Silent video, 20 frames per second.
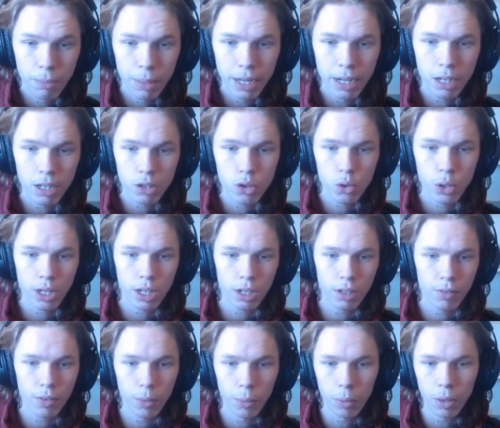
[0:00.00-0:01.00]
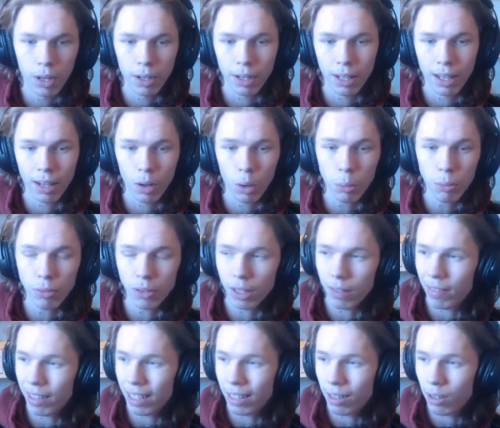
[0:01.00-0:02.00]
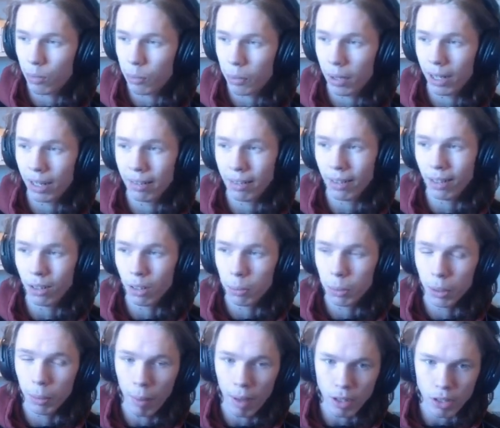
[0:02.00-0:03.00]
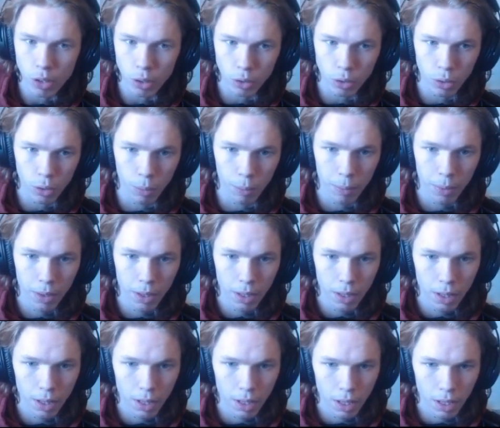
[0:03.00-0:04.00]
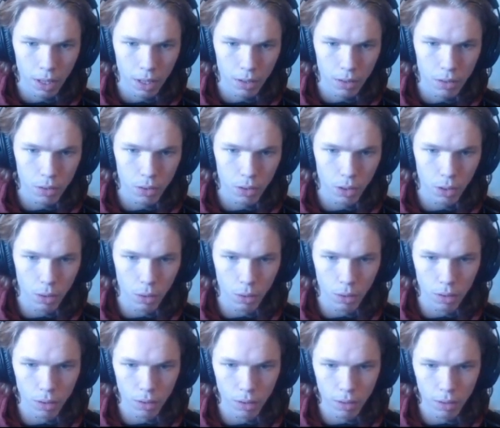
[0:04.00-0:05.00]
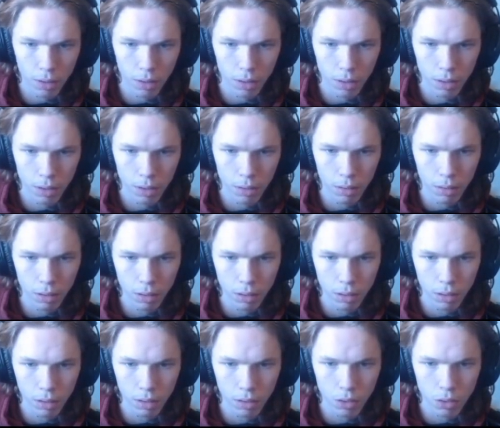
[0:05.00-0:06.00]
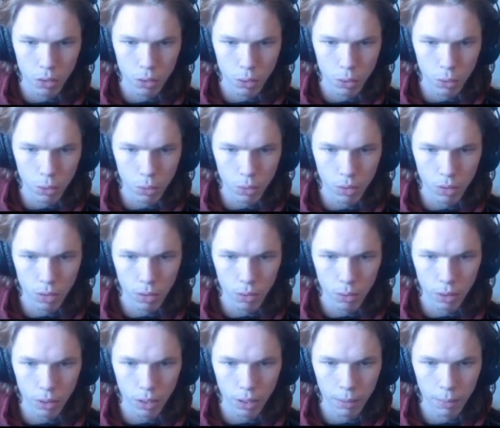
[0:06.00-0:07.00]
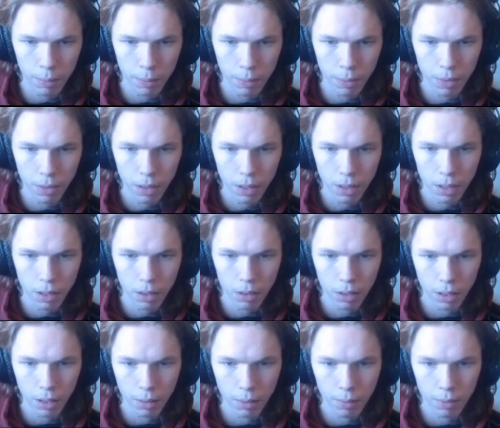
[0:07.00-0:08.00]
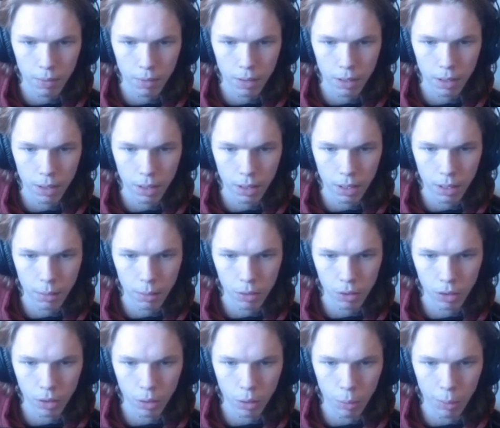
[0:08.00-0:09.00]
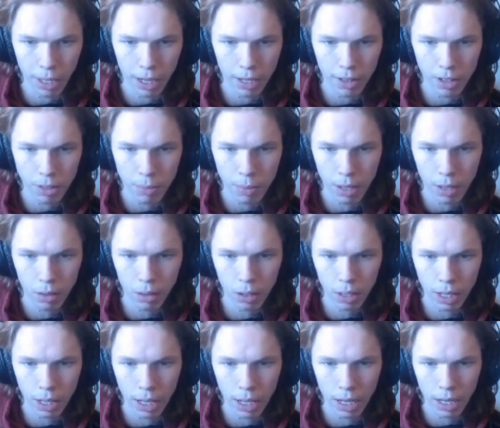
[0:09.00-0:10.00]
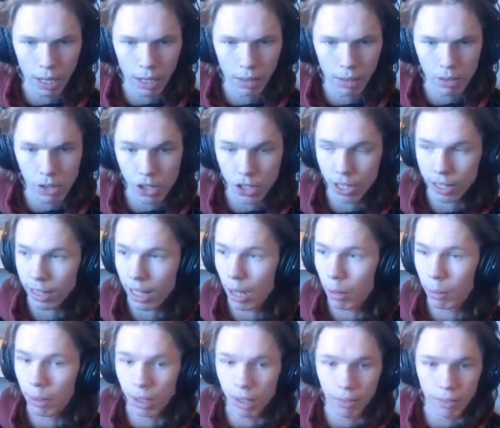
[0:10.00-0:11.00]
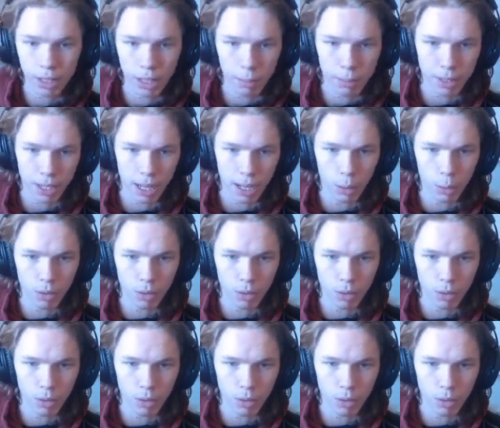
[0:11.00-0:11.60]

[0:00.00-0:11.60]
big trick of the run, and hopefully if I get this right, it's going to look pretty magical too. So, 1, 2, 3, okay. And then we're just going to go behind this barrel, and just like that, we have clipped out